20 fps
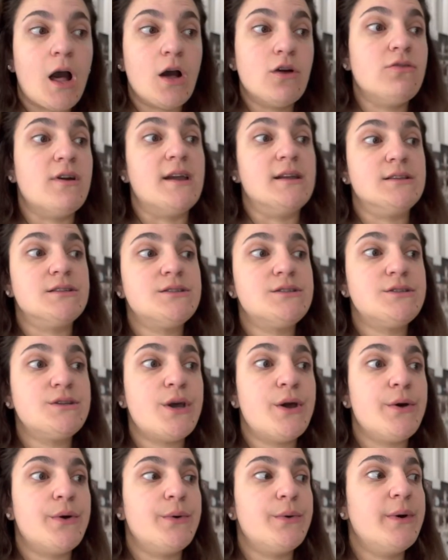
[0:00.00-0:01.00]
All right,
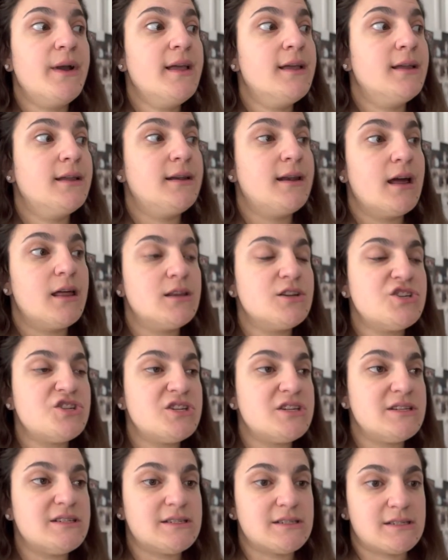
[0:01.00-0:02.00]
so now that
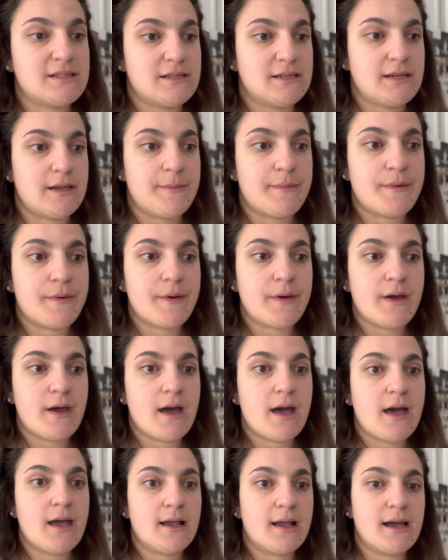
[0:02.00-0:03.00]
she's asleep,
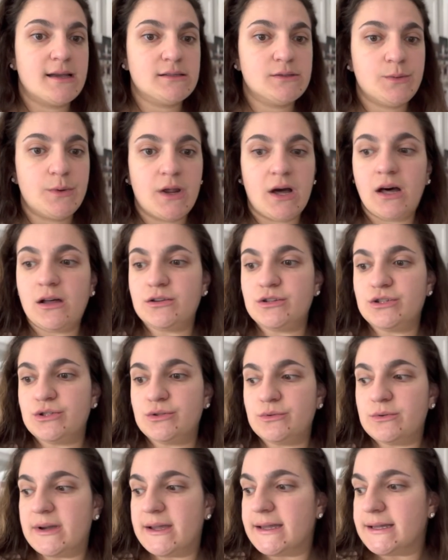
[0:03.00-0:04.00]
I guess what I'll
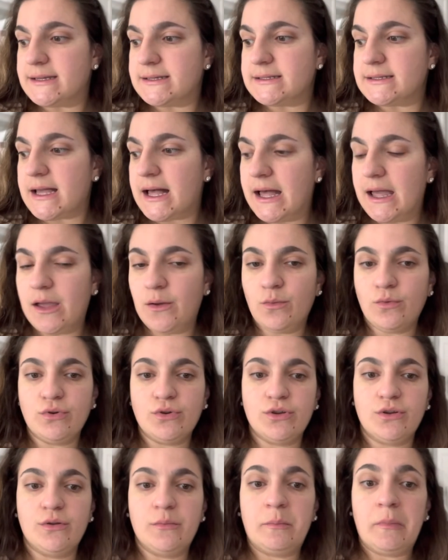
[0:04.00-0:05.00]
do is I
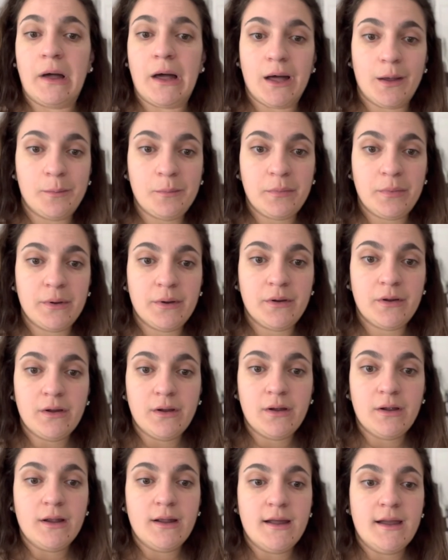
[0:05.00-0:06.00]
will pump
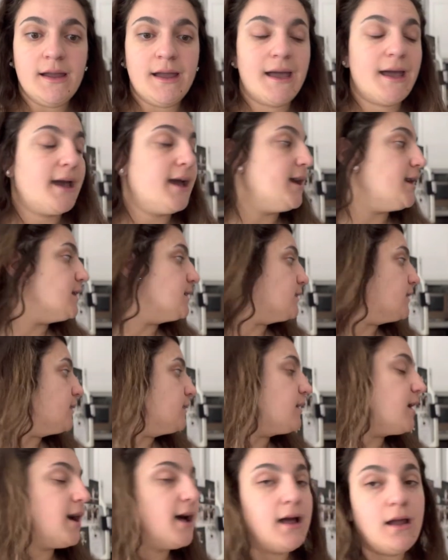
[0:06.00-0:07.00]
and
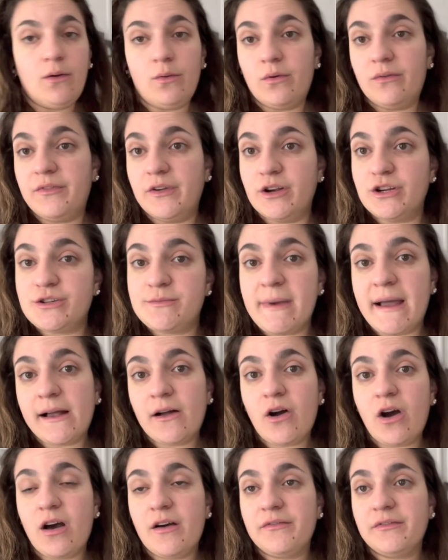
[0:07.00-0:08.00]
I will finish my
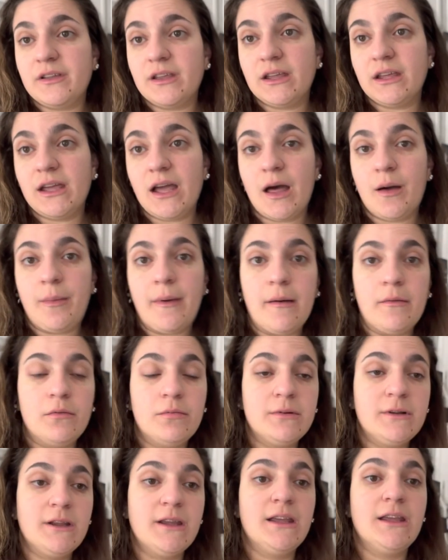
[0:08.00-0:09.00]
coffee. I'll
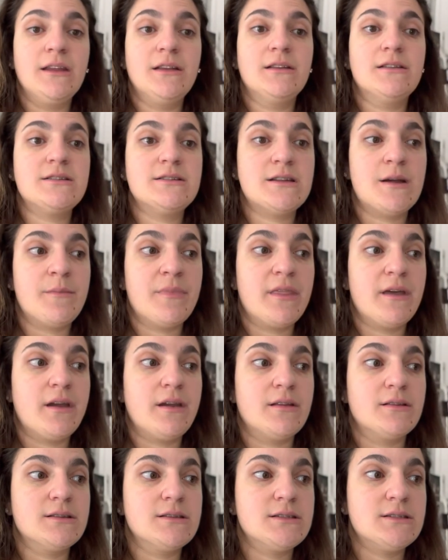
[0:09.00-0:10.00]
probably eat
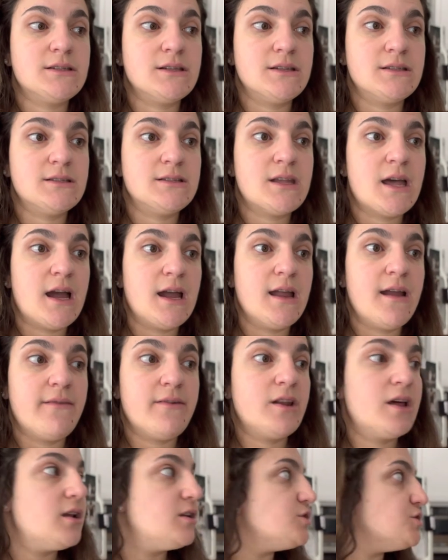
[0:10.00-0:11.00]
something since I
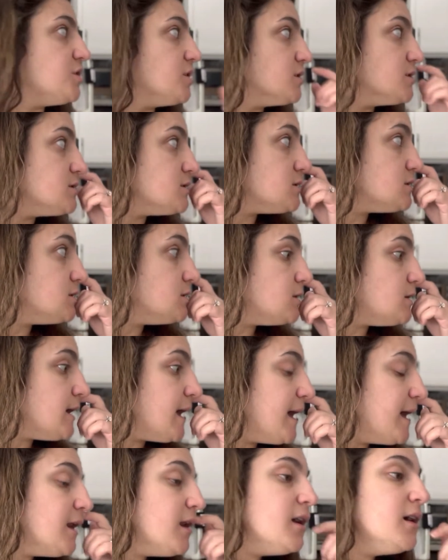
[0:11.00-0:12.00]
haven't had a chance to eat
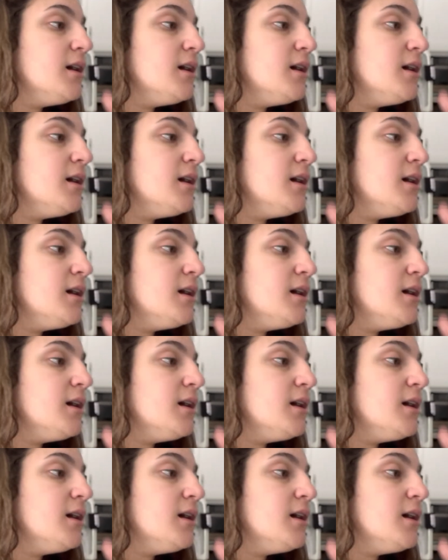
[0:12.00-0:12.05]
yet.